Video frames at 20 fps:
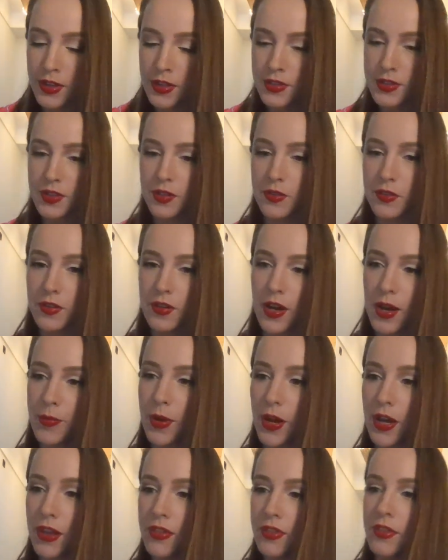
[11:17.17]
So I
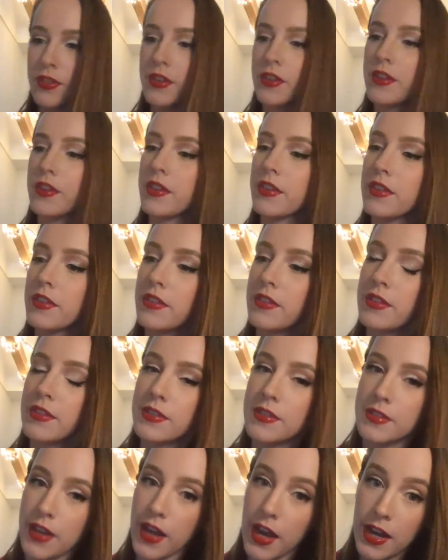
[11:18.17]
bought this
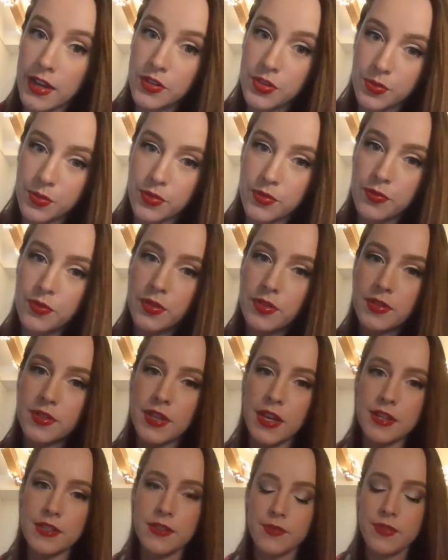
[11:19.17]
is the actual full
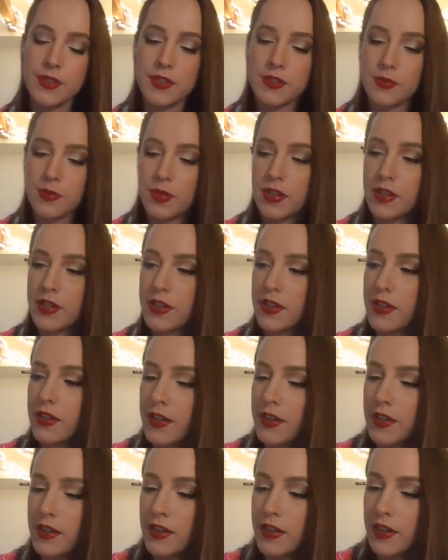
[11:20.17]
size of this one.
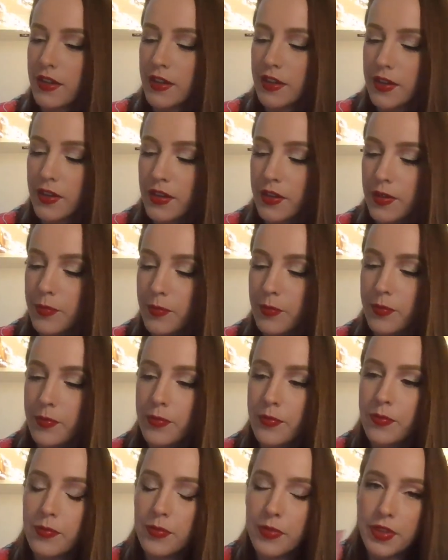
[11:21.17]

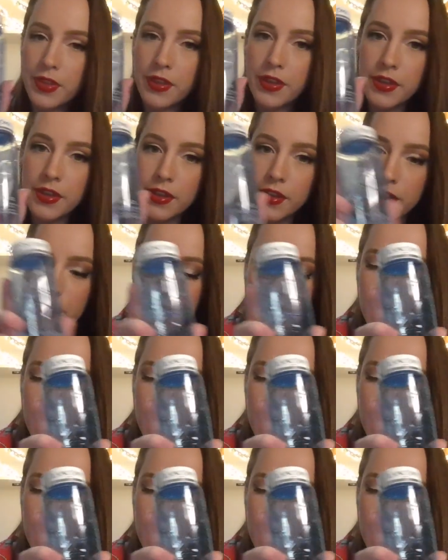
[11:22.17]
The